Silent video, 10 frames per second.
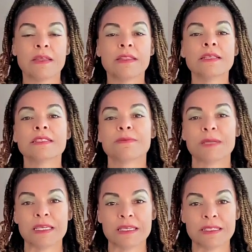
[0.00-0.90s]
This
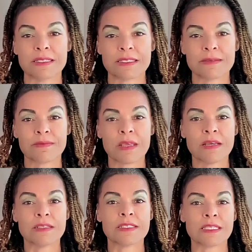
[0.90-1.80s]
means
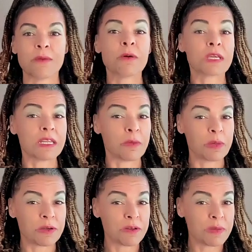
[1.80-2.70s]
someone can
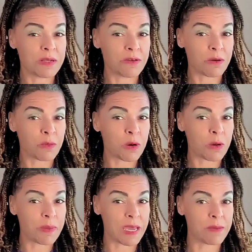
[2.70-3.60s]
appear to be normal
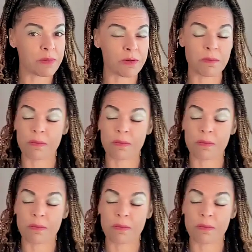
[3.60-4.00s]
on paper,